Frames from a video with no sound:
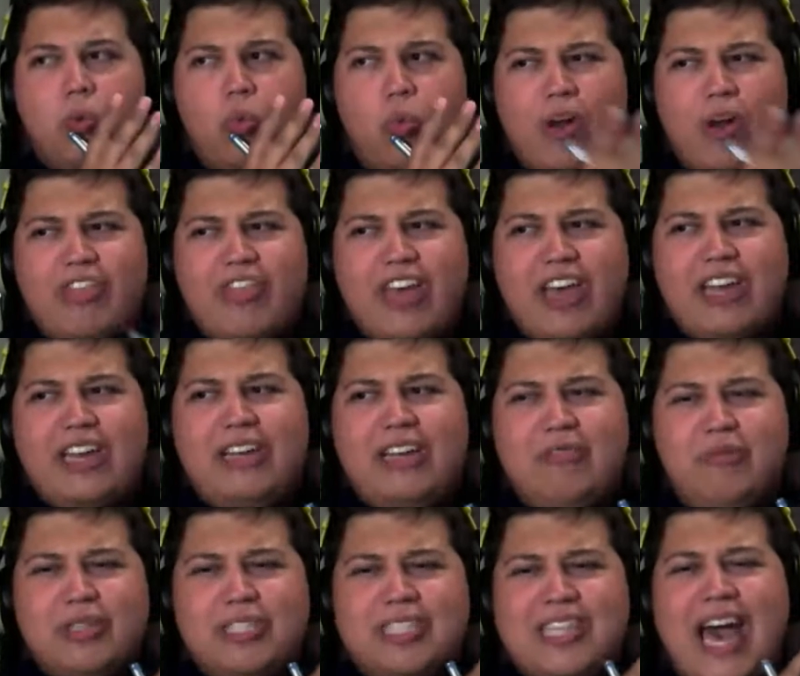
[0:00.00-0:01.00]
with it,
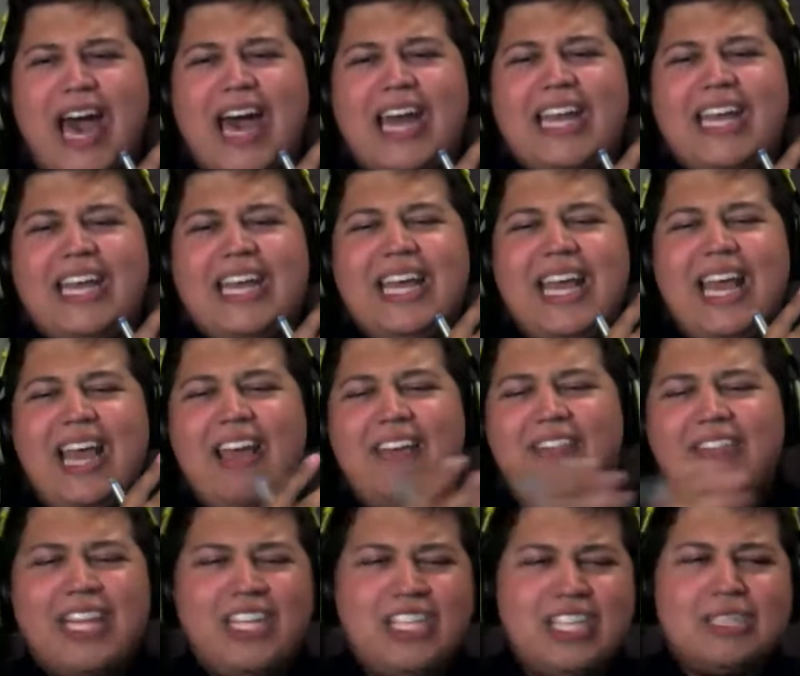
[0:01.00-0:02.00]
was that
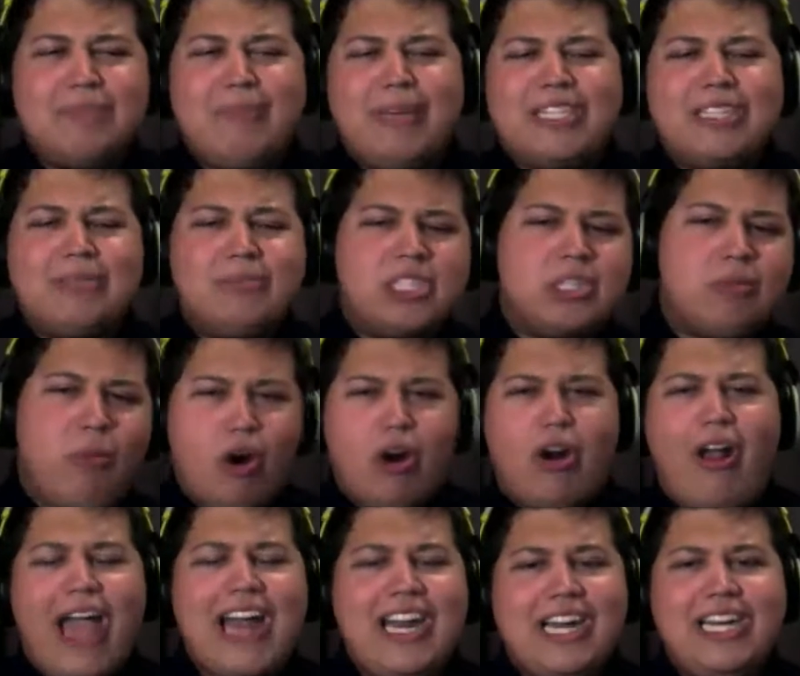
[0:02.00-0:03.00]
if they just made some
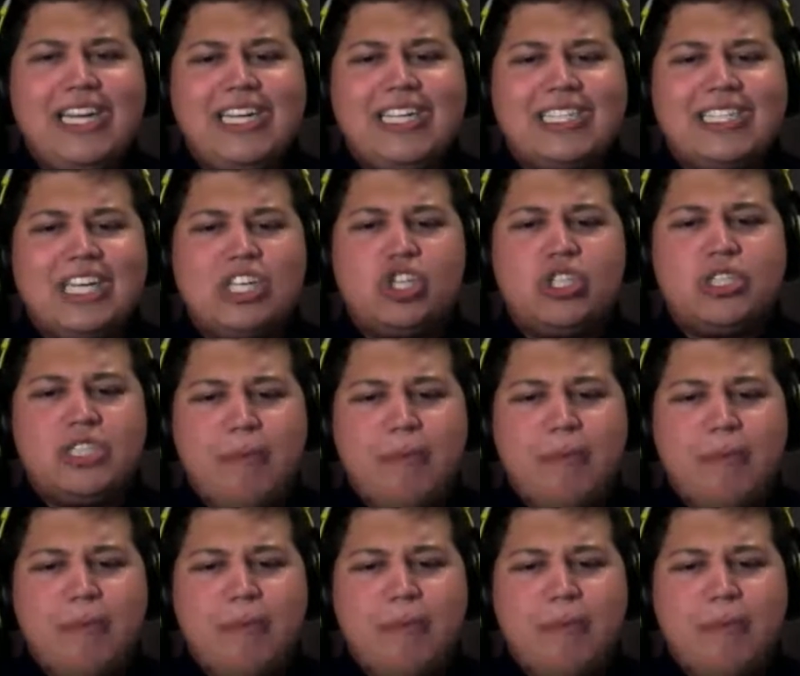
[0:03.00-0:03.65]
smarter editing decisions,